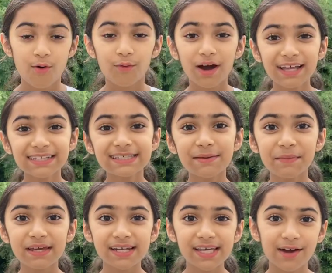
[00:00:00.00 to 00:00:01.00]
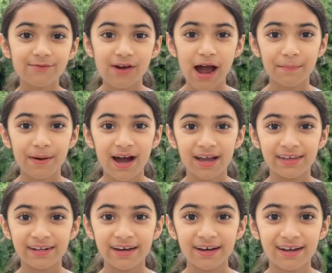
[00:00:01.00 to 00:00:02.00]
What is the meaning of
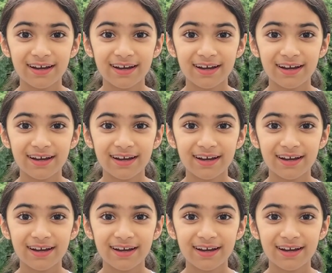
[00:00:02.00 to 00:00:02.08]
Ramayana?